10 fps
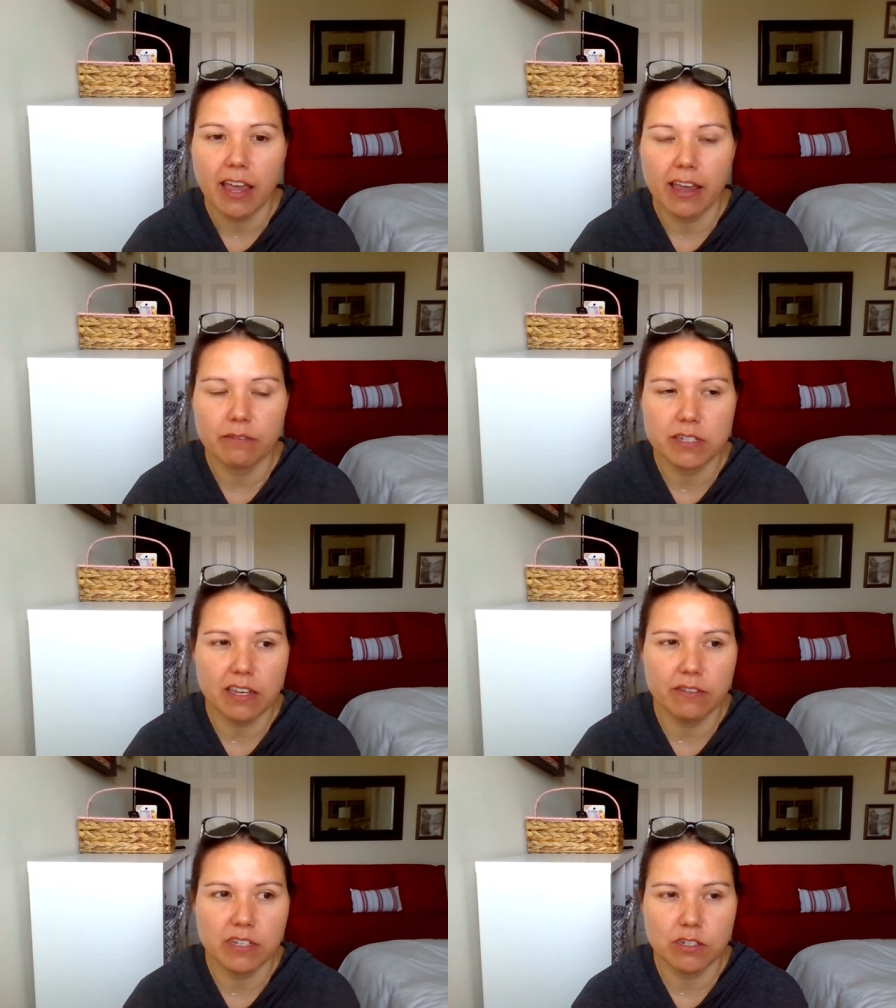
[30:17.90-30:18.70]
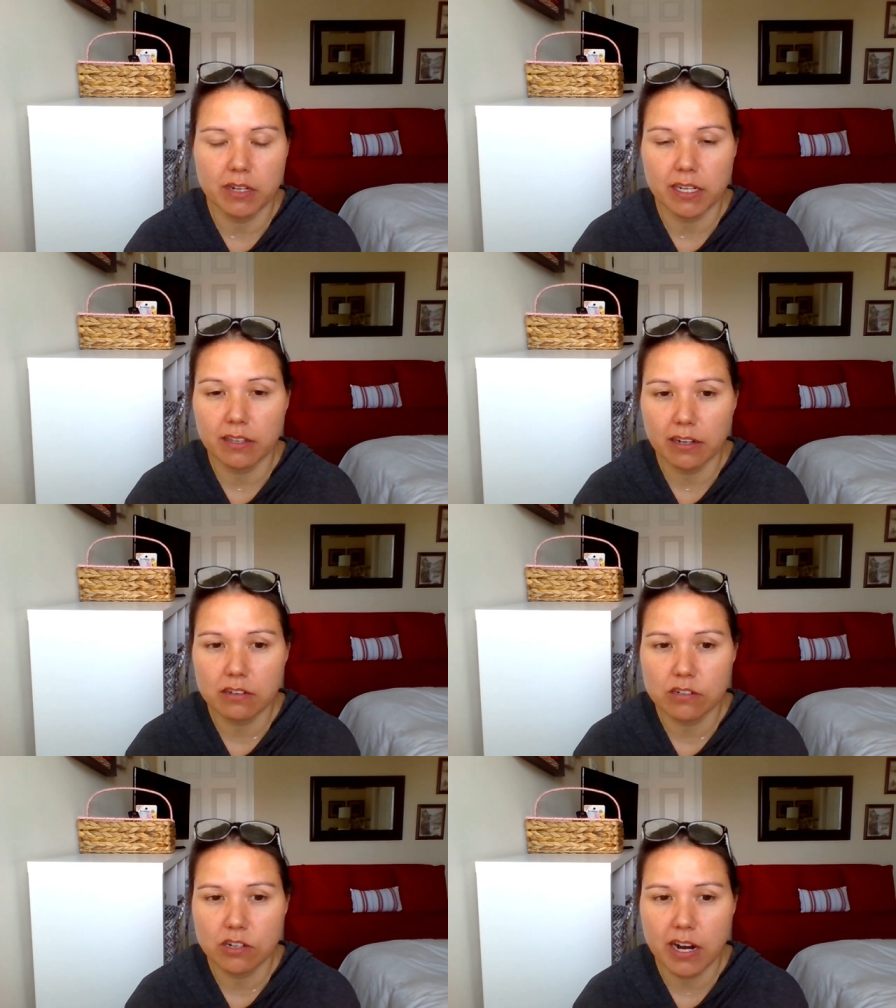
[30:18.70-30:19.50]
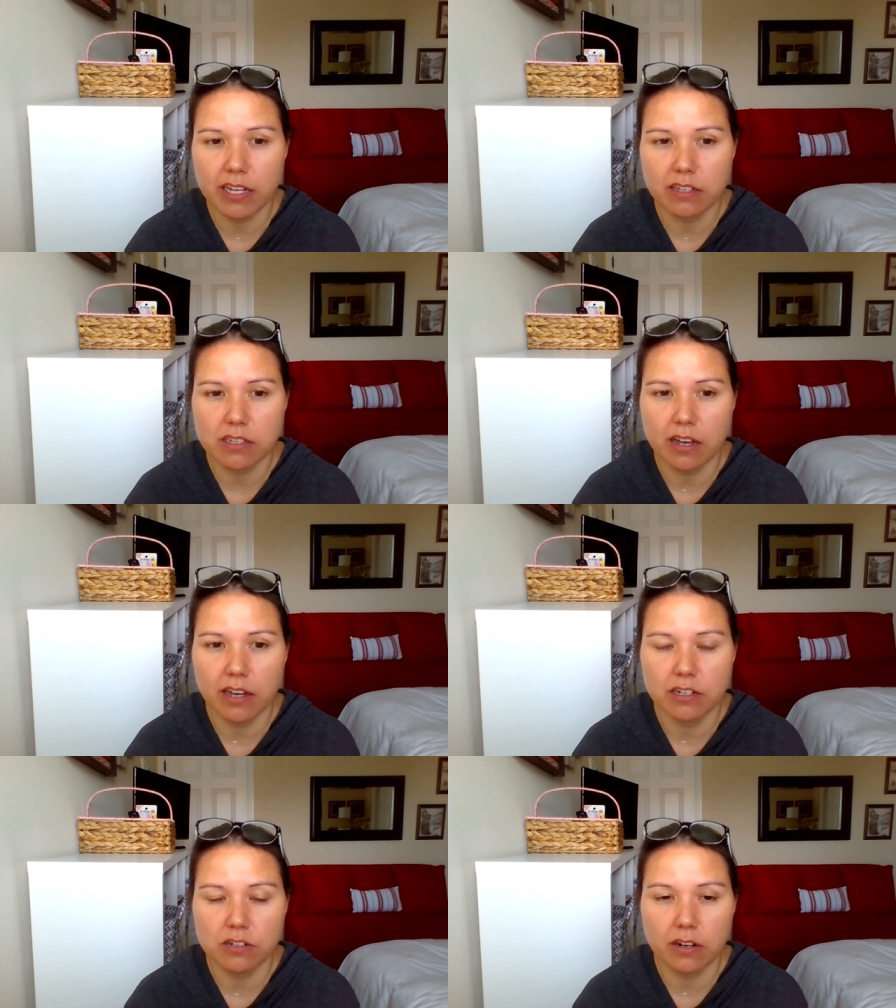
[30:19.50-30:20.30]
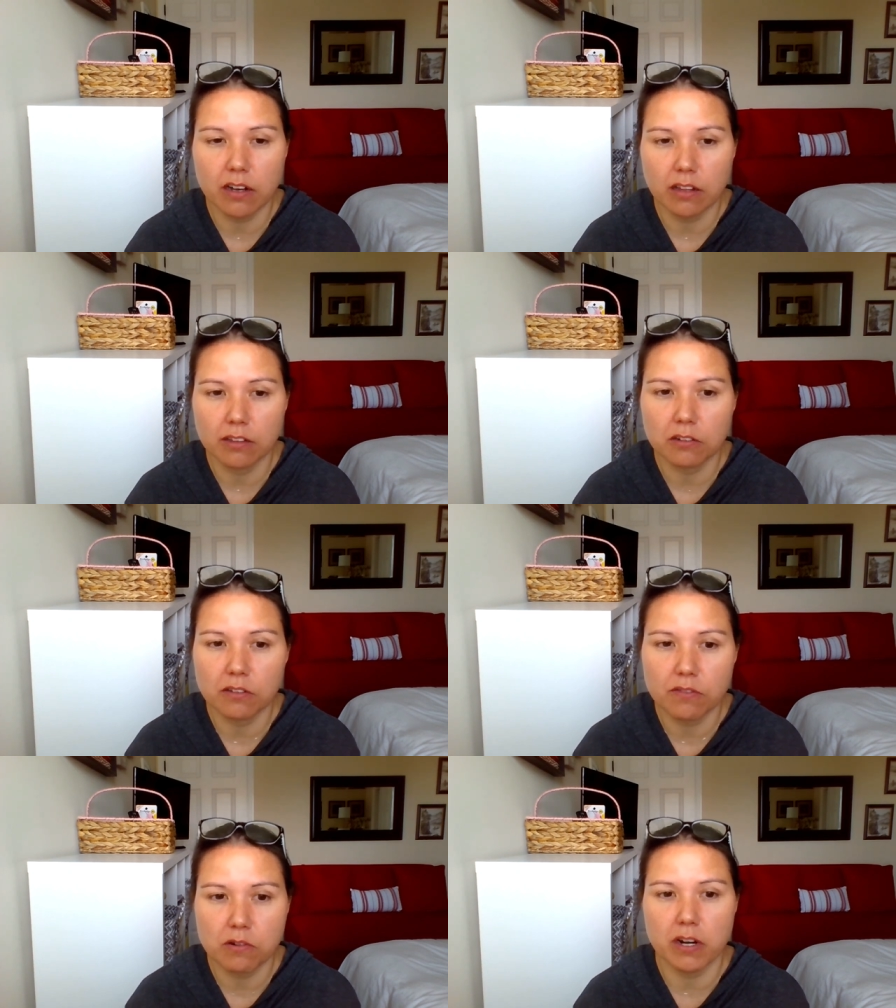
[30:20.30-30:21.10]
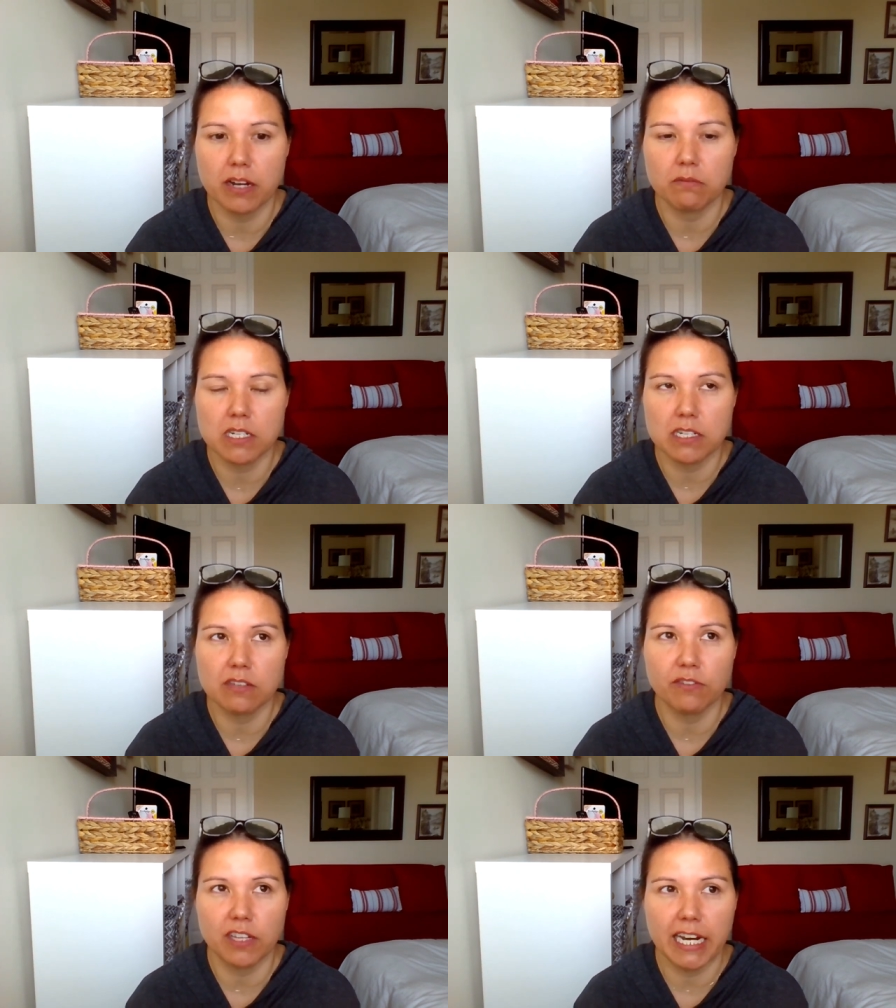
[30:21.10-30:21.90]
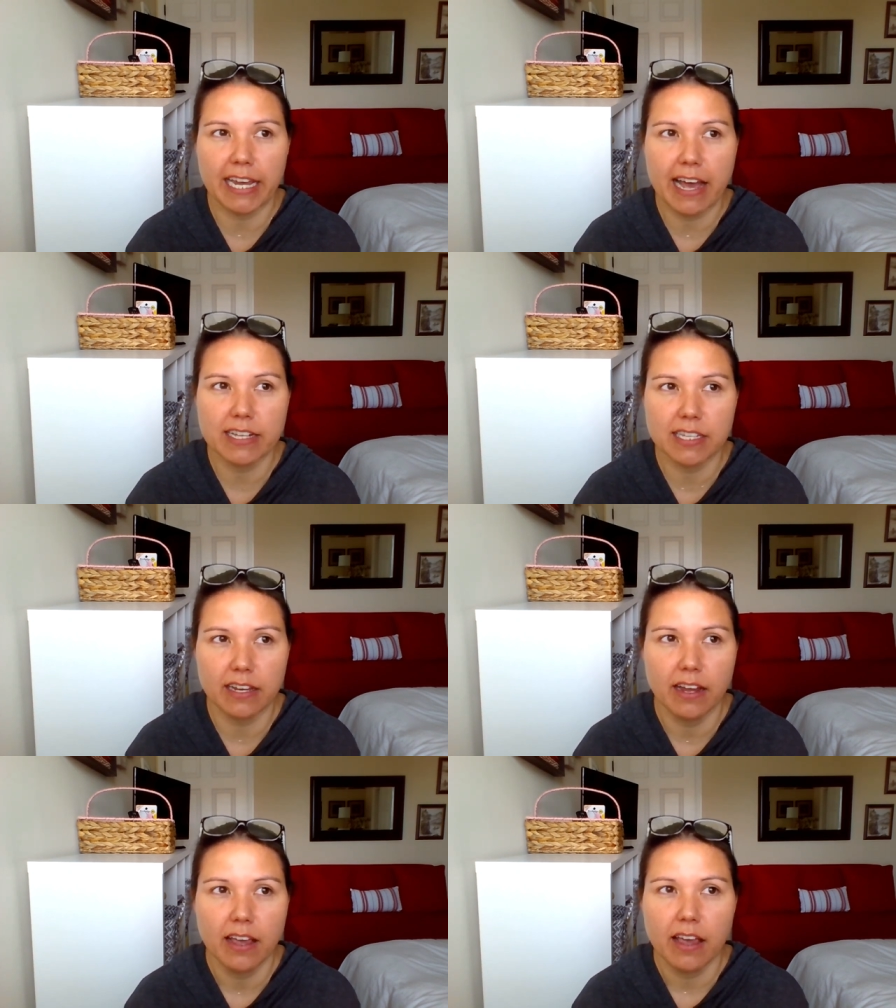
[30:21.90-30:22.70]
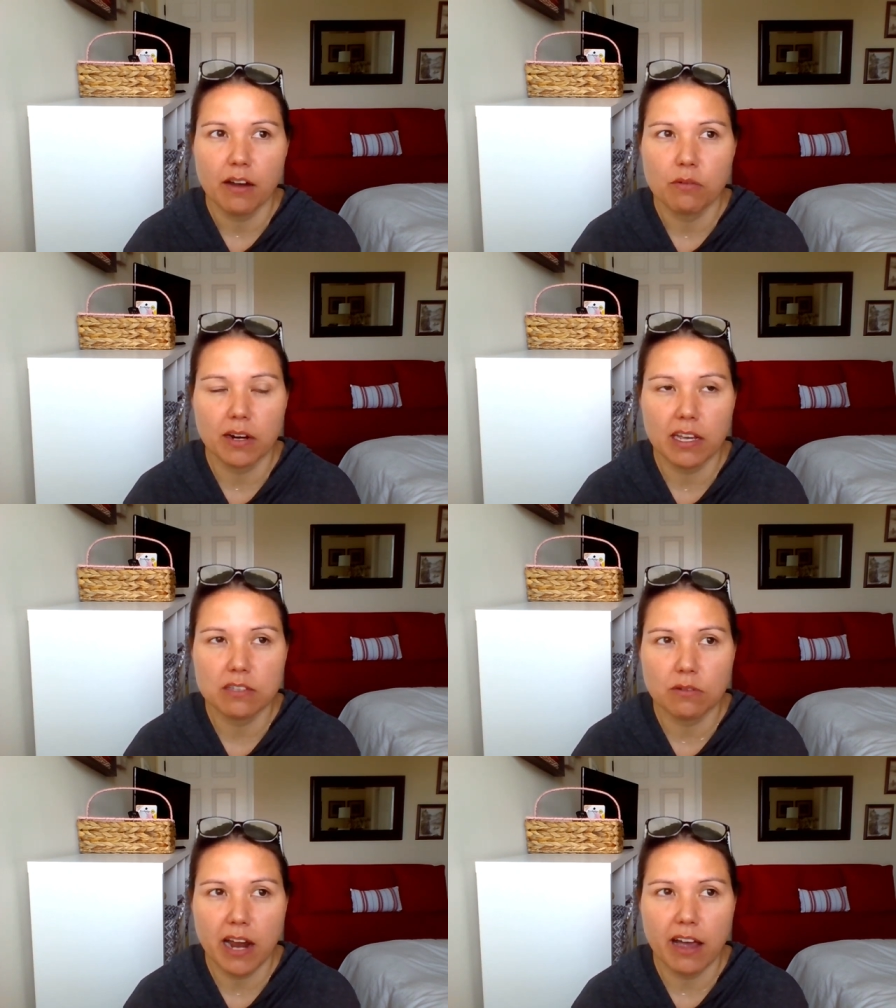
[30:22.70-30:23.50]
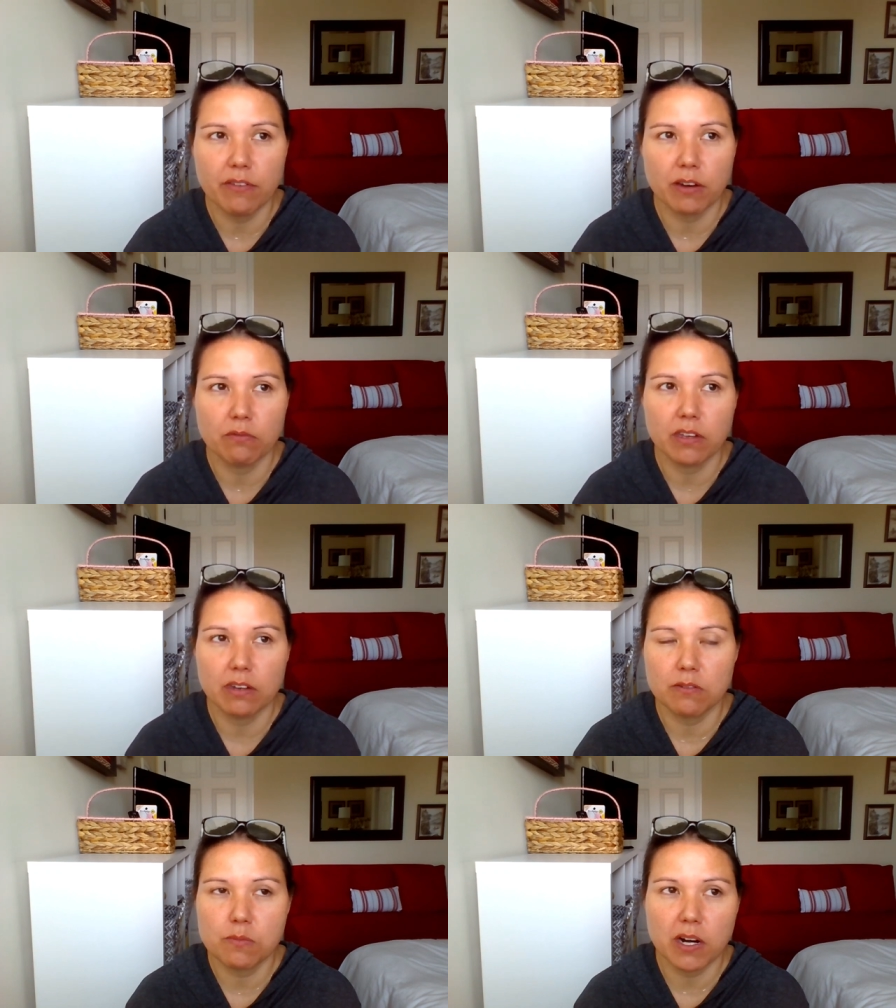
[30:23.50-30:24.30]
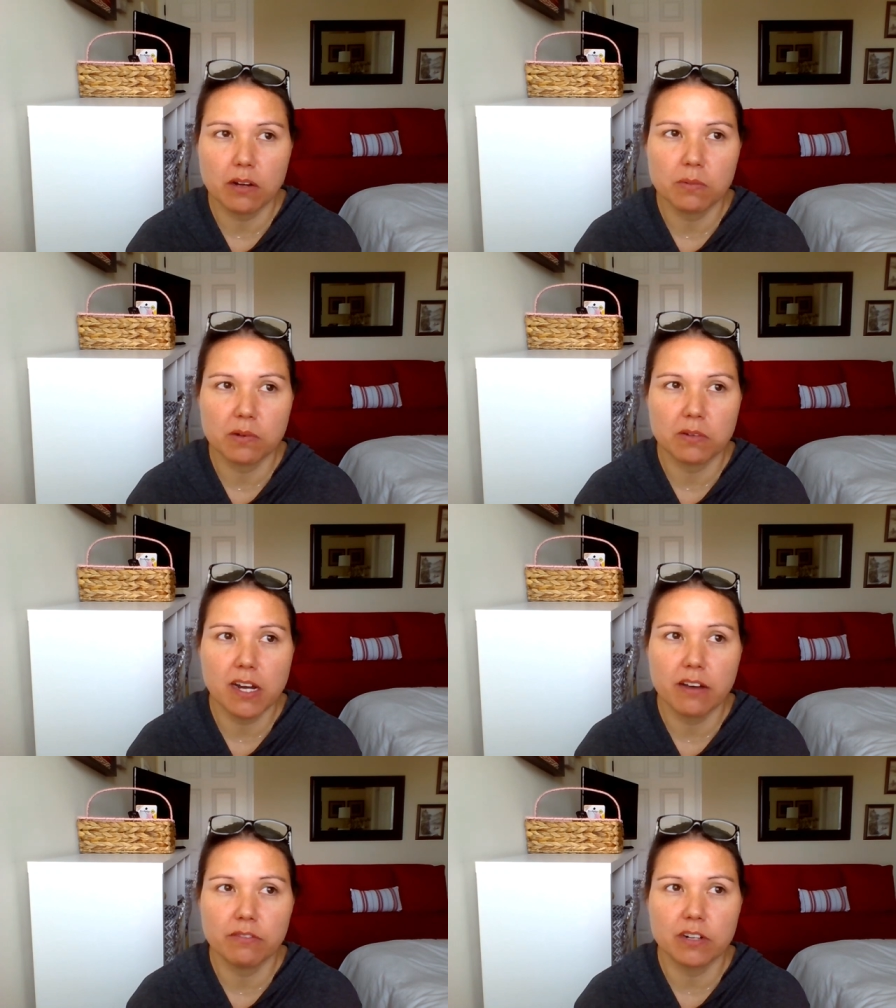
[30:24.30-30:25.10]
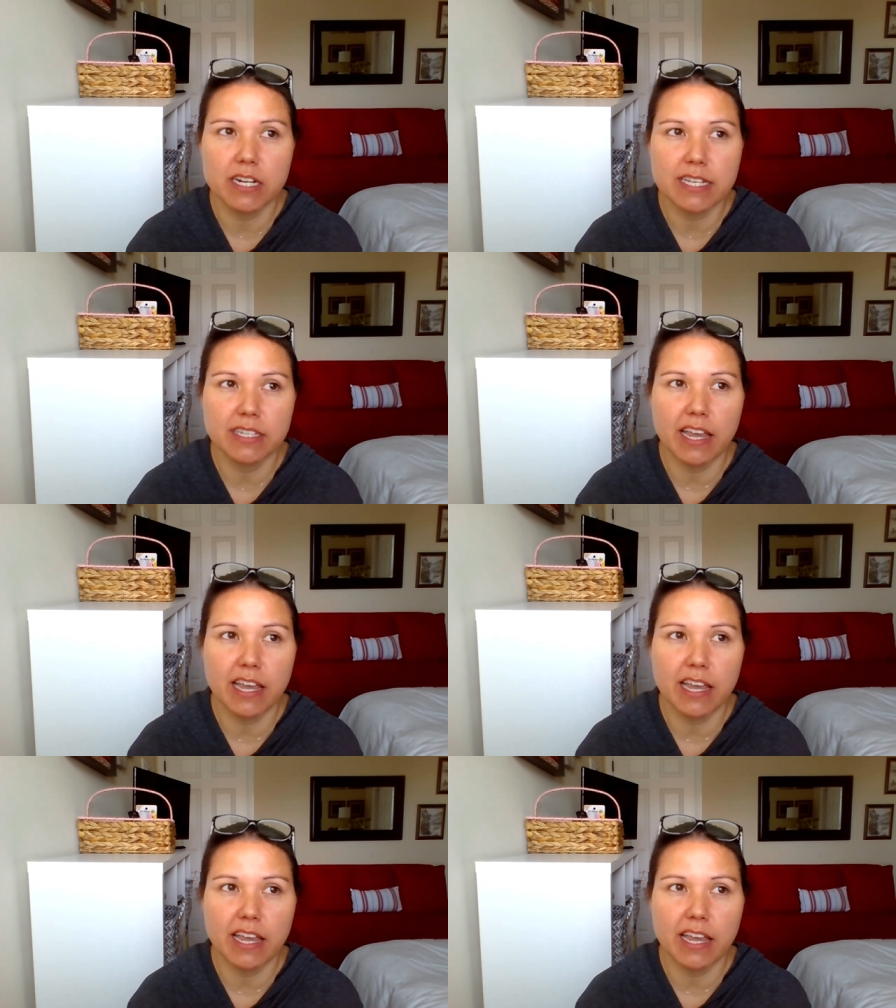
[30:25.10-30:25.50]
And was even doing clinical trials on a drug called leucovorin, which is folinic acid, where kids were having really remarkable recoveries.